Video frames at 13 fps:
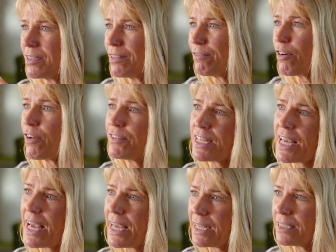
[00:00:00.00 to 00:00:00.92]
5 to
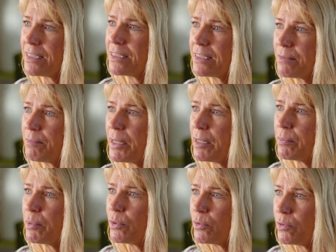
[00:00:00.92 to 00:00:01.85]
8
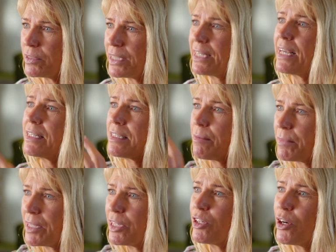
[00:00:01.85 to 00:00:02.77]
people to get
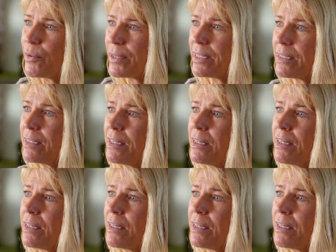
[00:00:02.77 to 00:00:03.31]
something going.